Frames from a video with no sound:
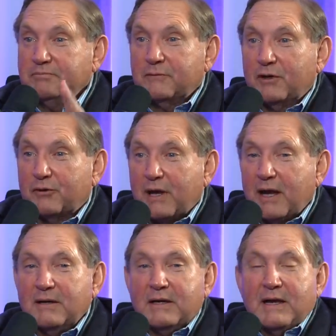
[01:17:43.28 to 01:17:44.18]
All right.
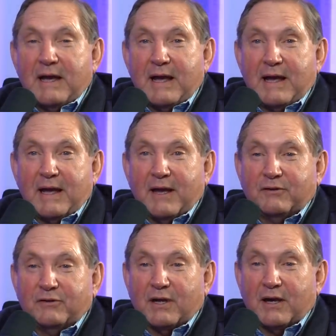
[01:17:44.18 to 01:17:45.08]
Okay.
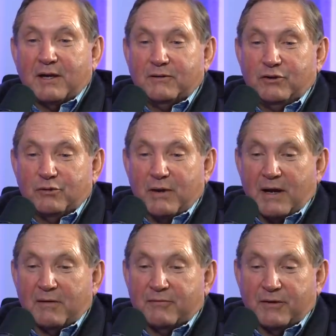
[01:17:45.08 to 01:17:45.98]
And you
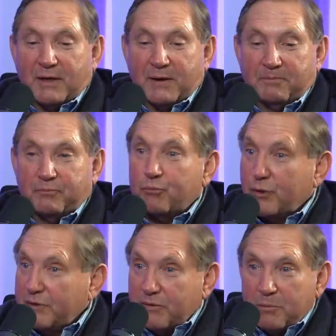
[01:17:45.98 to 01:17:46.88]
have...
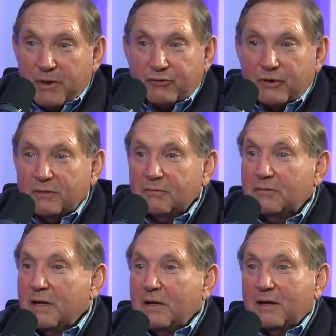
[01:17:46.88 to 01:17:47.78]
brief the
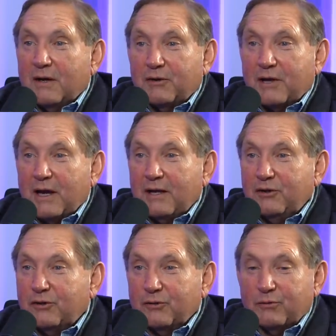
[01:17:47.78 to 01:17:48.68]
mission, okay,
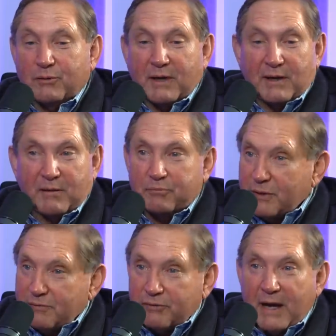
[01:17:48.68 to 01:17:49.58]
you have
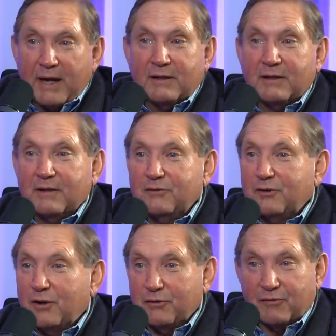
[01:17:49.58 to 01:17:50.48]
pre-flighted,
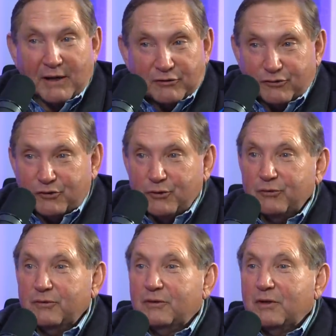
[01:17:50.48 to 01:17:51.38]
you know, you've got the
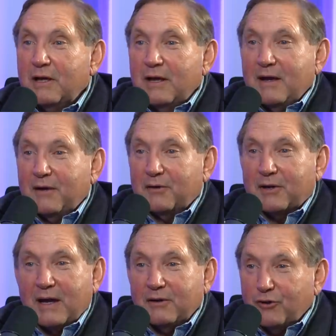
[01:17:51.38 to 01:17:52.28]
student,
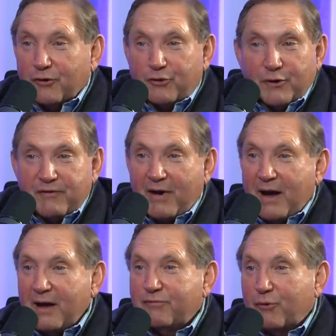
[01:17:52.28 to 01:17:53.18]
okay, and you're
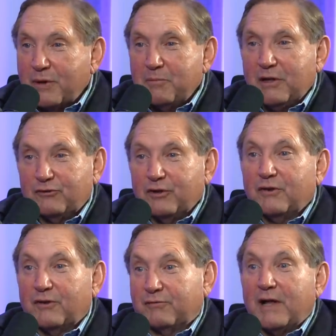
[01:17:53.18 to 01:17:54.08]
35, 40 minutes
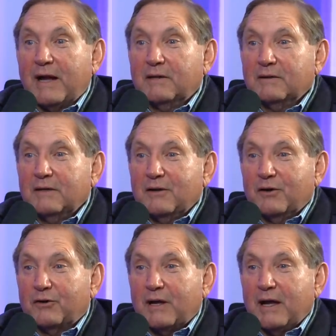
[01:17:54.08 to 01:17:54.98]
into the flight,
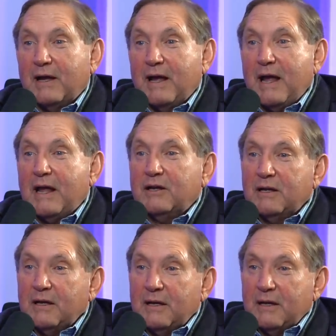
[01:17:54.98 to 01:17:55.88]
okay, and
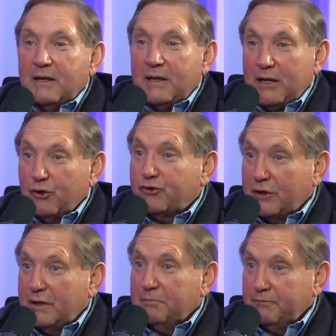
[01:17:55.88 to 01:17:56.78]
he or
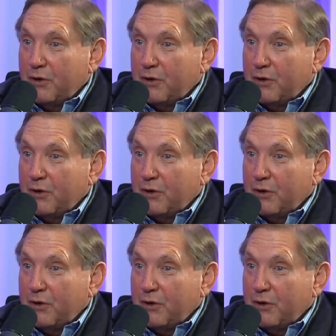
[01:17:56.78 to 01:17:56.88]
she